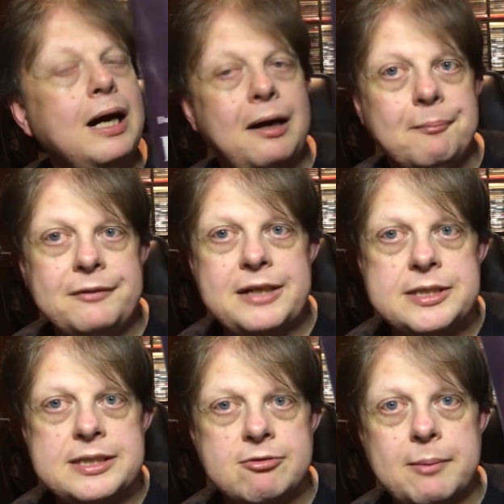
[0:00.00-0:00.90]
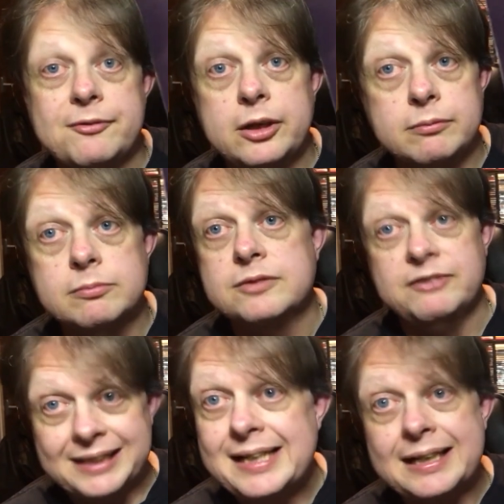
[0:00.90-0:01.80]
Adventures in Gramophones,
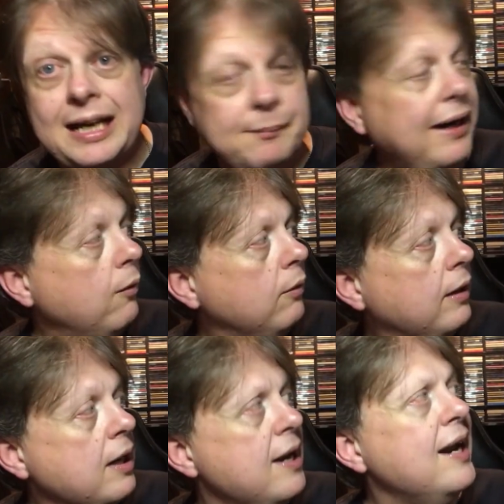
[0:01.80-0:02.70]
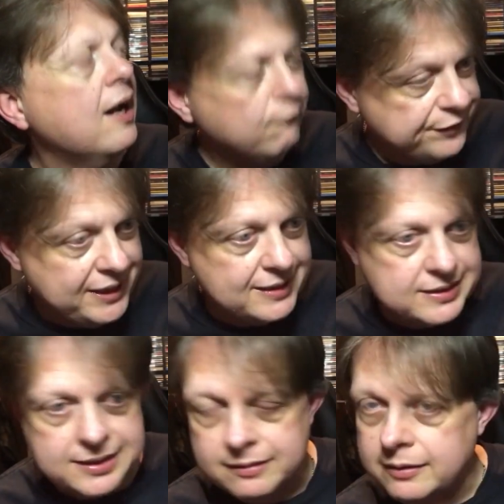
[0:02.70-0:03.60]
the day it came out. Loved
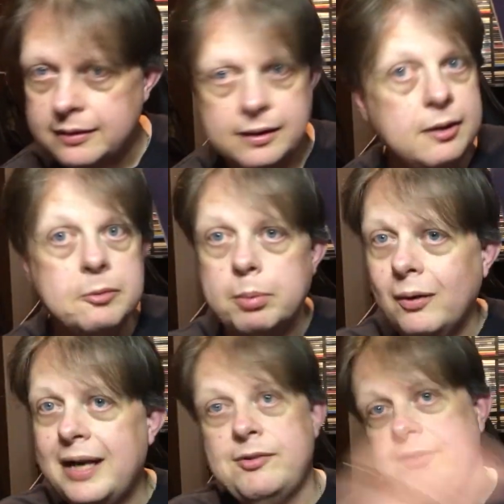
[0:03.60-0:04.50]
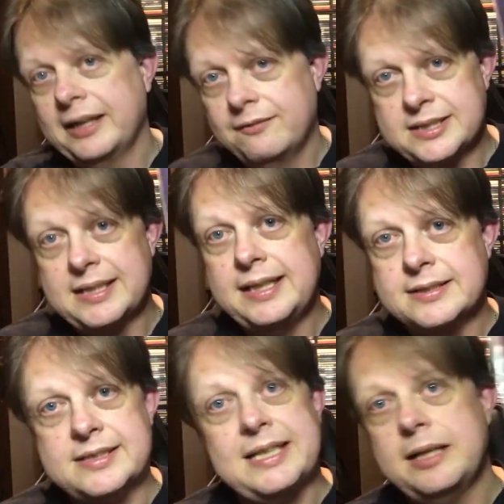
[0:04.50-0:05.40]
it. Bought everything ever
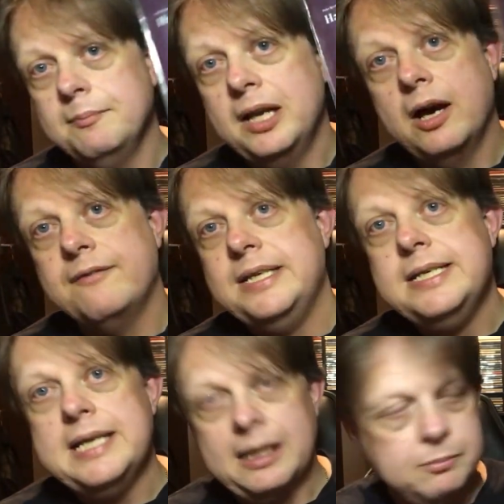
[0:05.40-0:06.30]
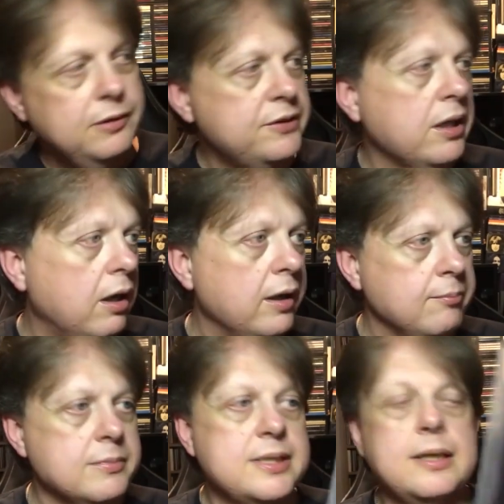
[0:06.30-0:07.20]
since. Seen him live a number of
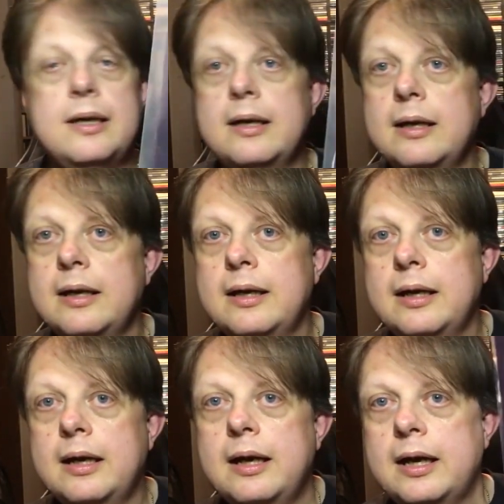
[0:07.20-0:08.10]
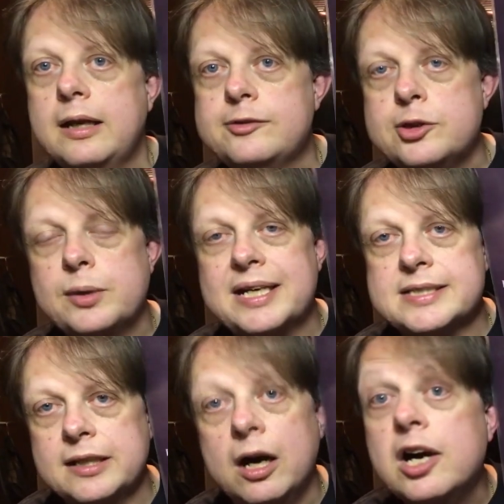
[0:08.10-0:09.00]
times. Duke
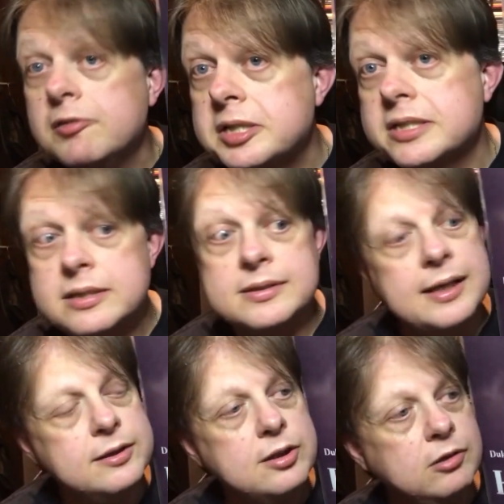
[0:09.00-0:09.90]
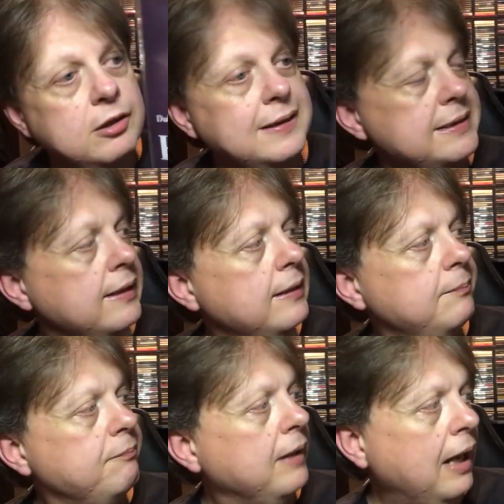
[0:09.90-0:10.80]
is an Irish singer-songwriter.
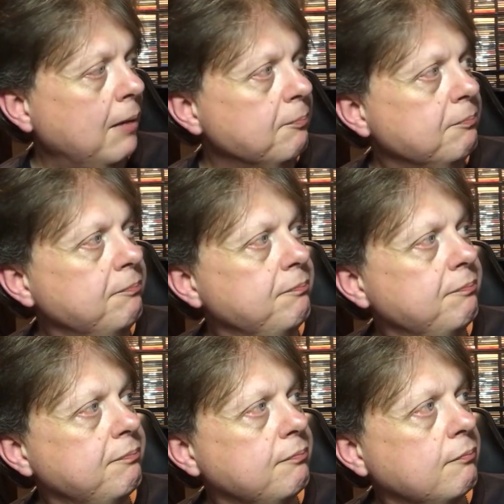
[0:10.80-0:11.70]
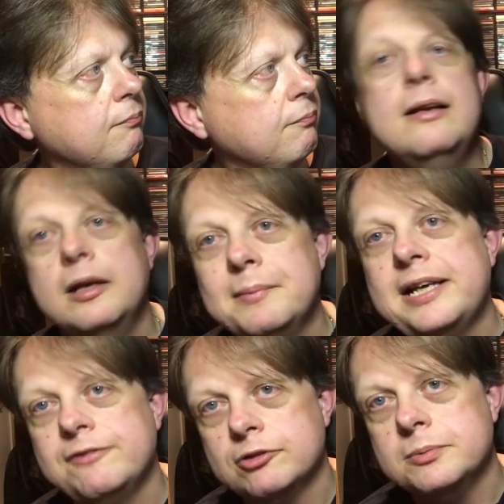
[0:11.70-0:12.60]
Like
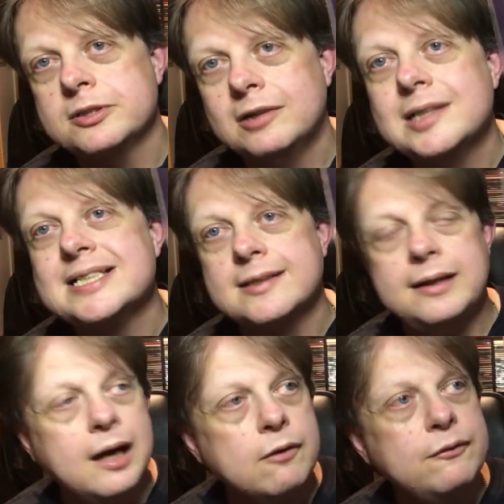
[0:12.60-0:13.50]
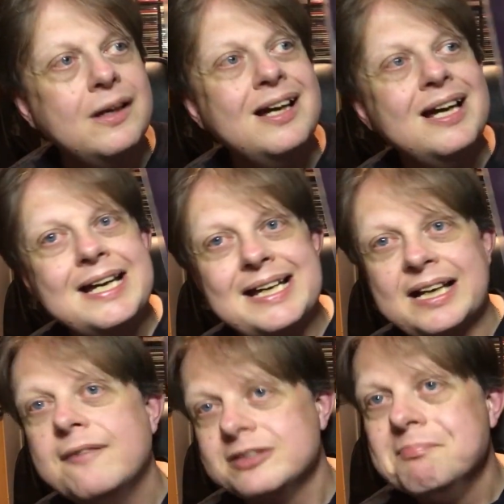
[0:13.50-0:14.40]
many of the groups of artists I love, he
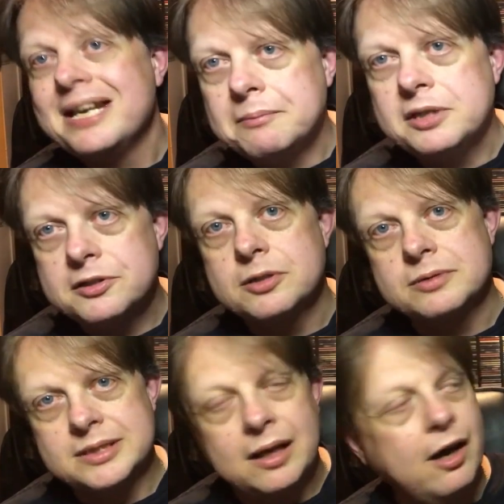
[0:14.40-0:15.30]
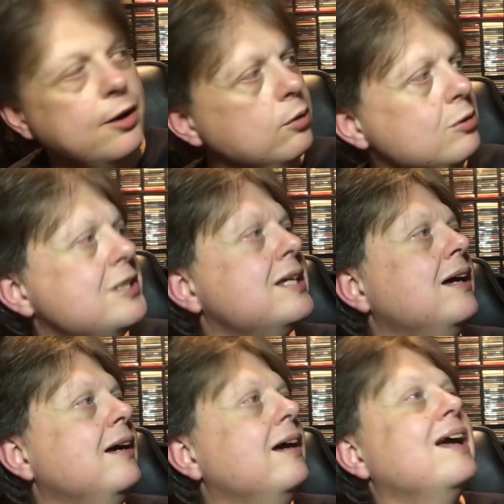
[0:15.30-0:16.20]
covers many musical styles.
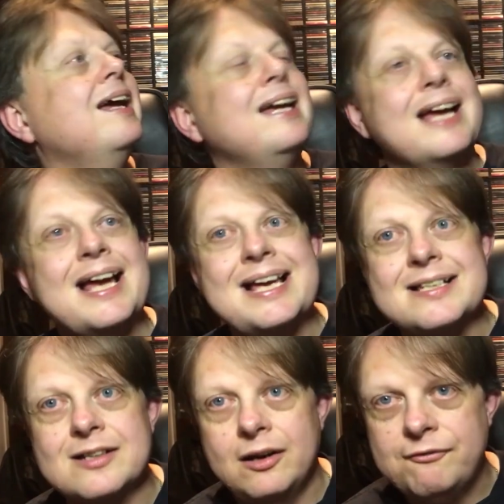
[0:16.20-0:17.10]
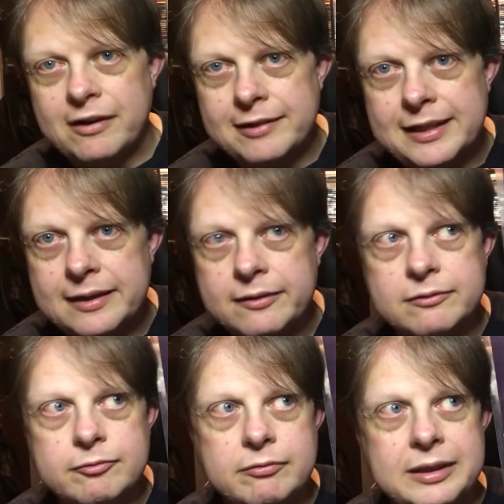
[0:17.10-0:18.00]
He's got a very,
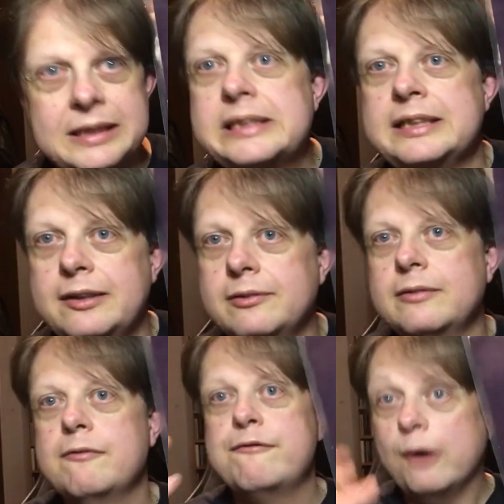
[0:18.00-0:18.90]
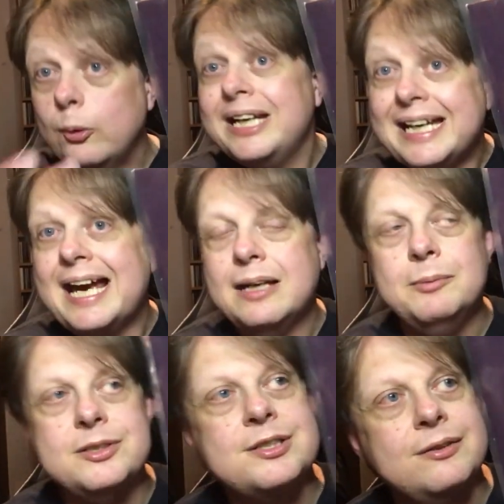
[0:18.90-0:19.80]
folky
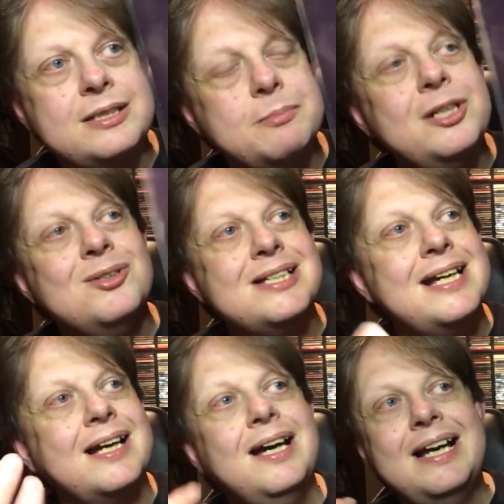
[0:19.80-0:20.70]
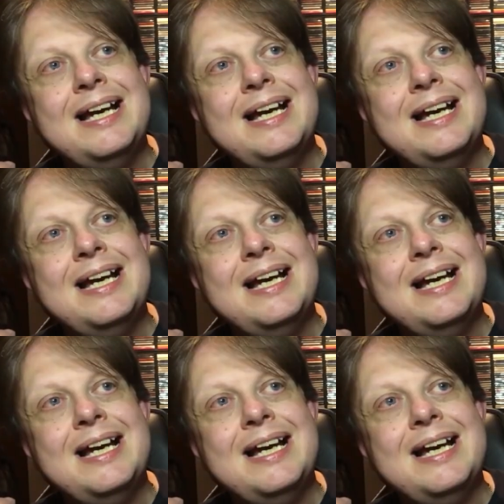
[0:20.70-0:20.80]
element to his music.